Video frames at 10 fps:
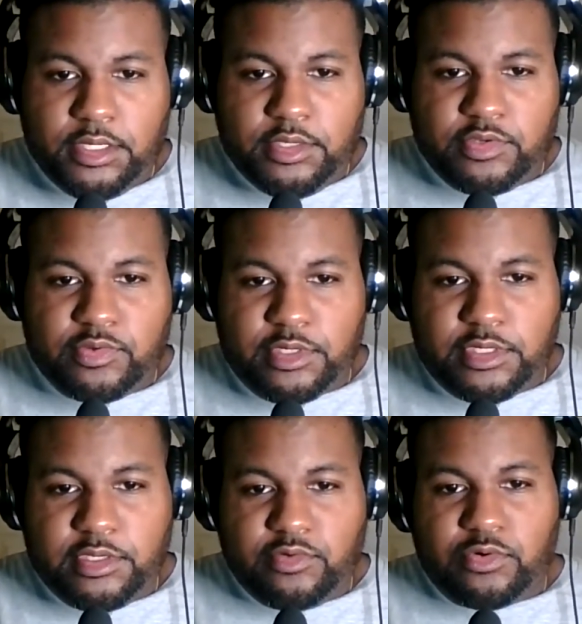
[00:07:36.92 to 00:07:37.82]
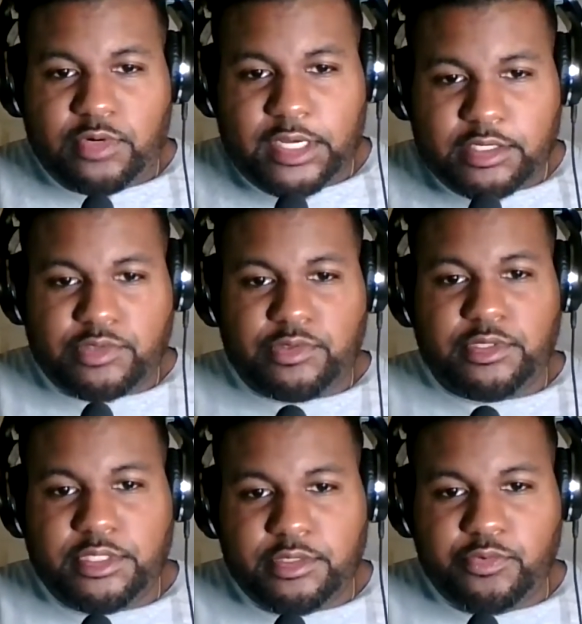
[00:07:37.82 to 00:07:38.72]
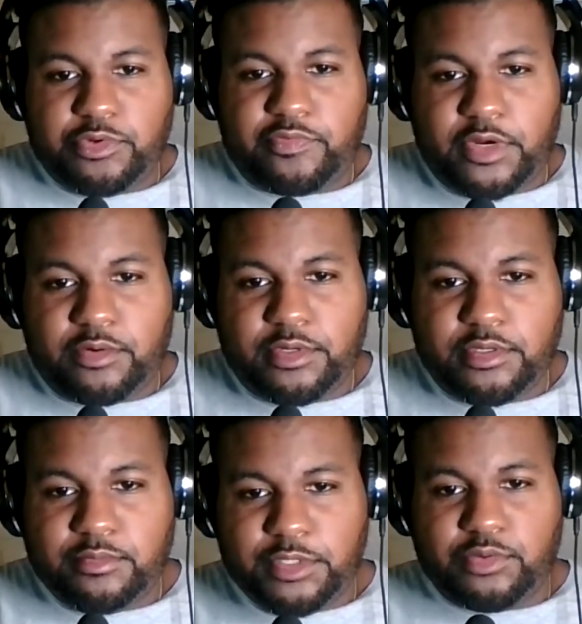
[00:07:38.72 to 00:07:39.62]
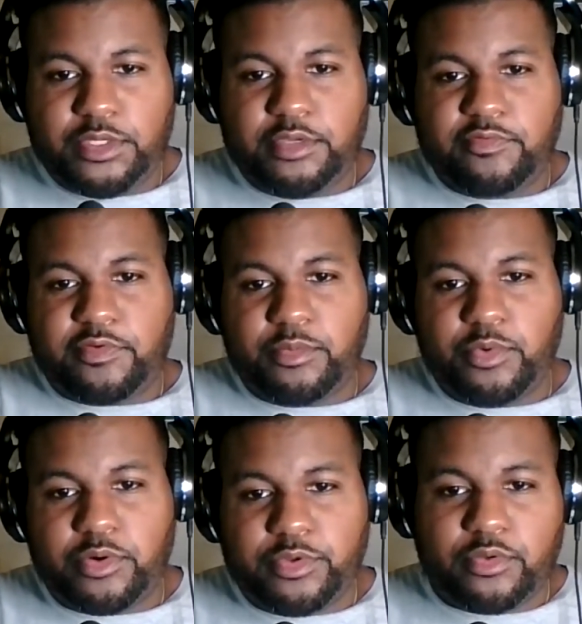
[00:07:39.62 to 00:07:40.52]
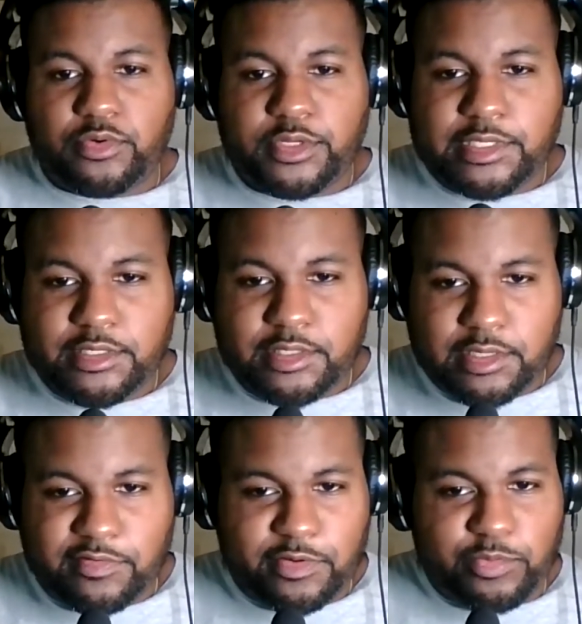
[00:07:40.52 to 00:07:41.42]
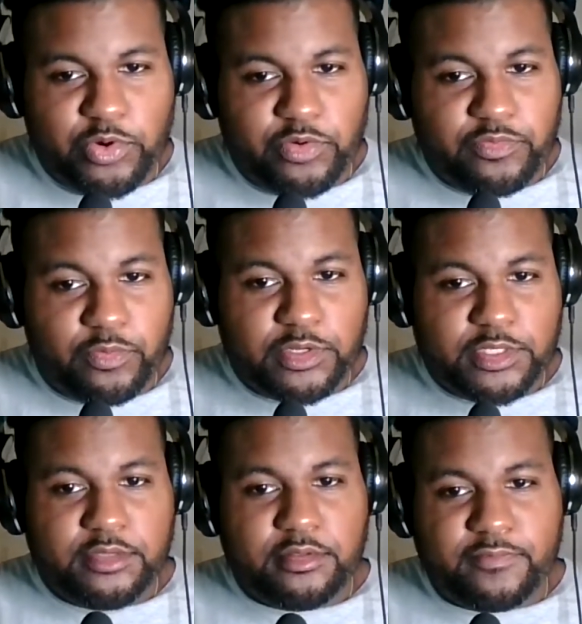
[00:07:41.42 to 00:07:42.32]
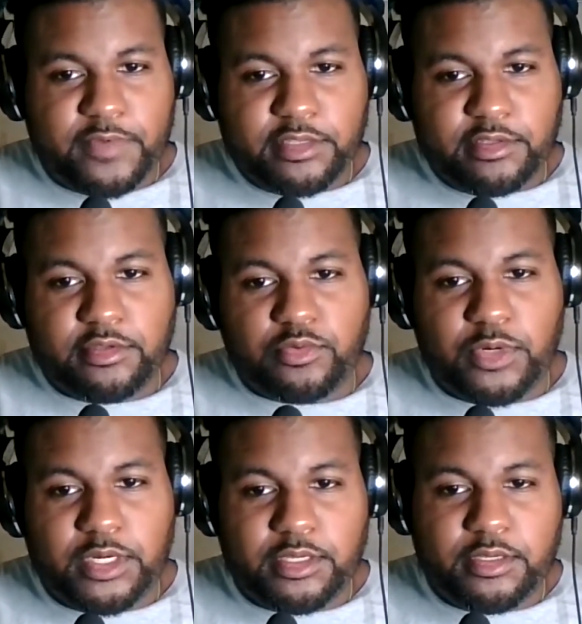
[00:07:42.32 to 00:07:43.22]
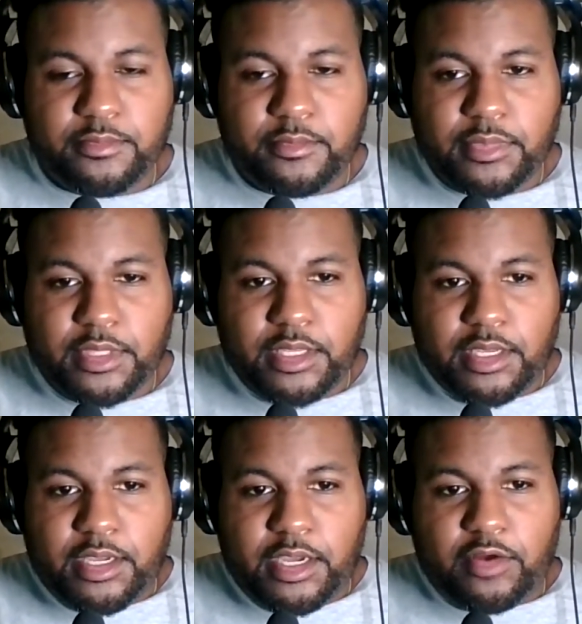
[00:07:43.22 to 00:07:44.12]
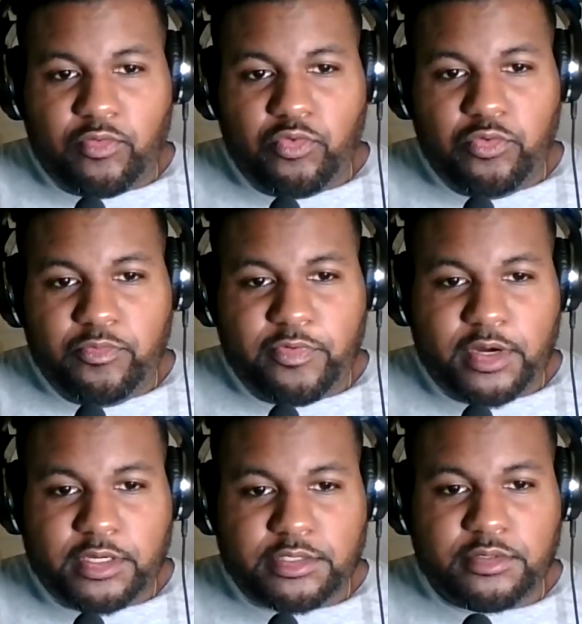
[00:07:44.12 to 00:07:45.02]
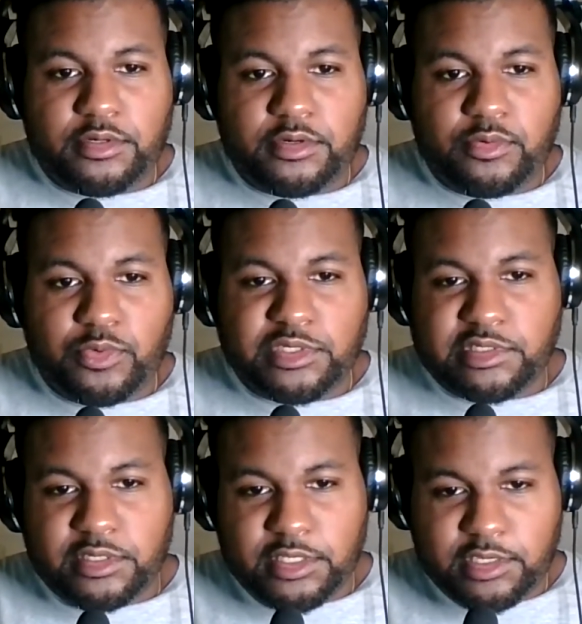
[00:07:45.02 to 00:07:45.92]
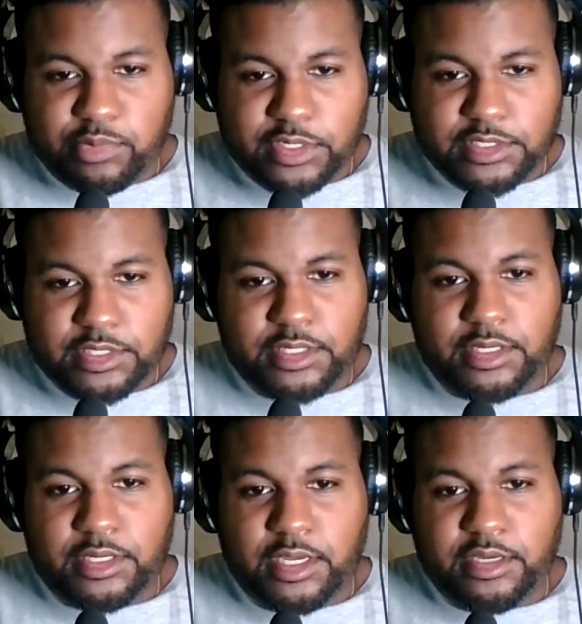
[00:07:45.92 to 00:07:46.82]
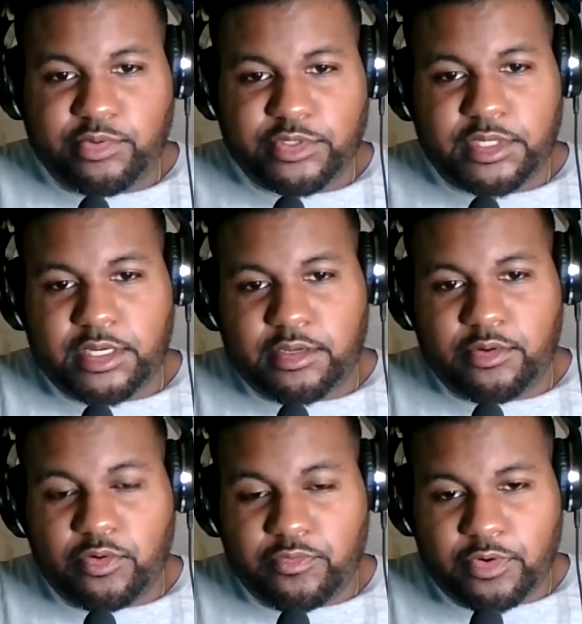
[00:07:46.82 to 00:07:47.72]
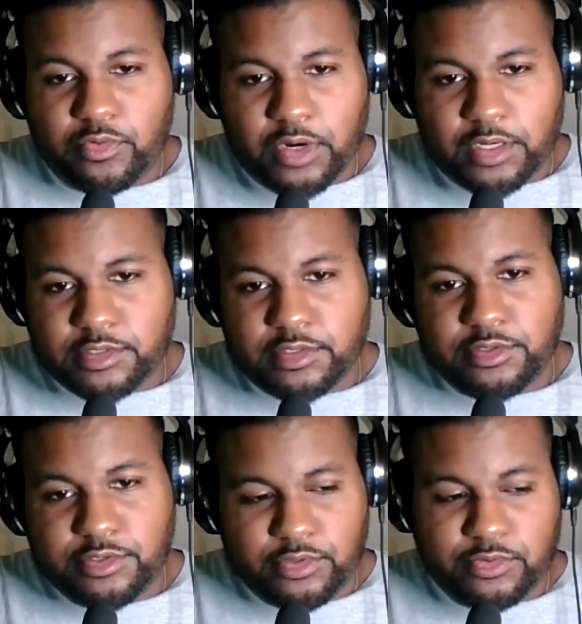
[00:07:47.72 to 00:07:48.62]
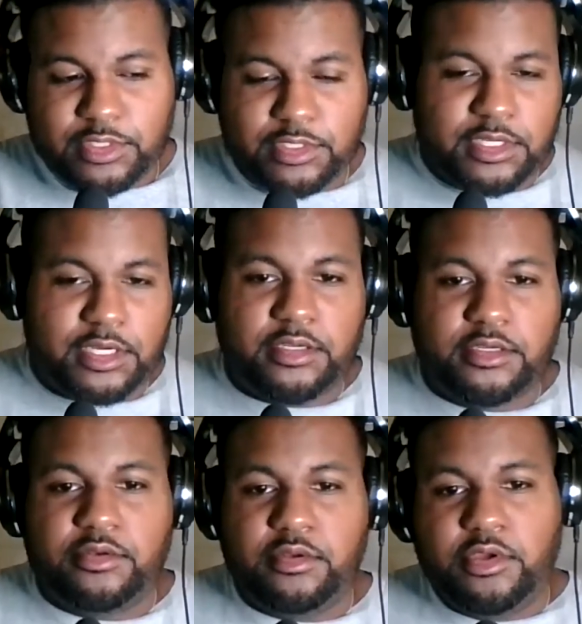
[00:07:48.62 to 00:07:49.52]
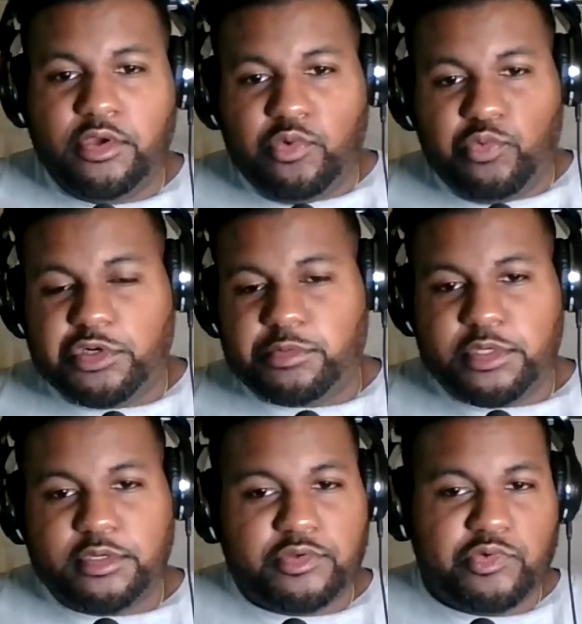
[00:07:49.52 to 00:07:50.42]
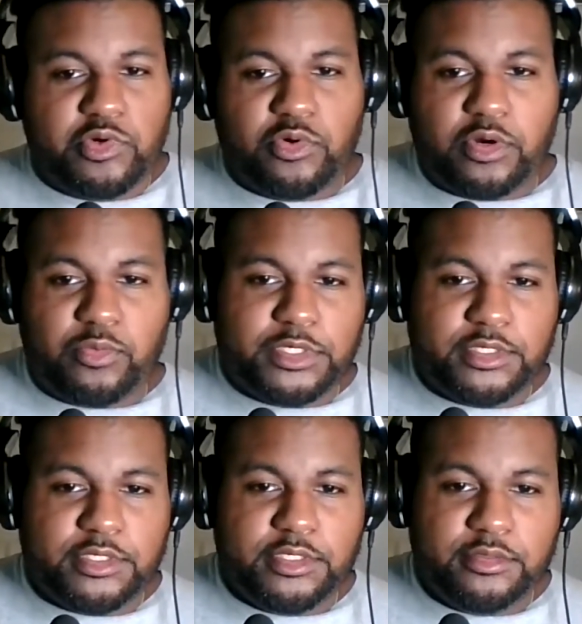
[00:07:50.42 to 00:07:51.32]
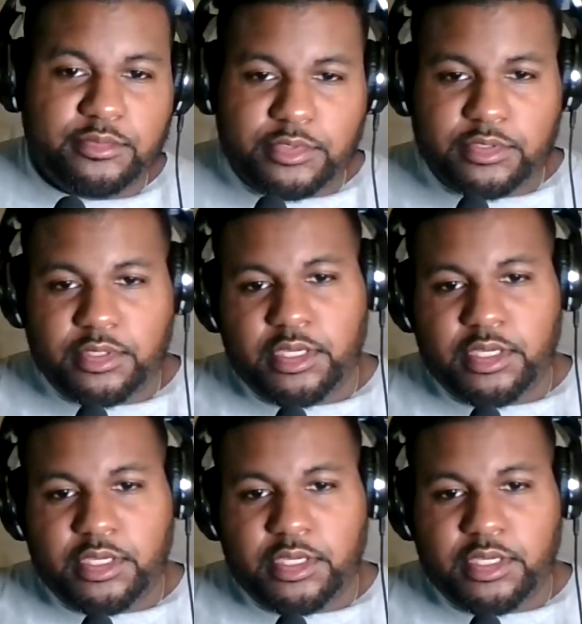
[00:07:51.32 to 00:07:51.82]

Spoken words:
So the Negro National League was founded between February 13th and February 14th of 1920, and Rube Foster was the league president, and he presided over rosters. So he decided which players will go on which teams,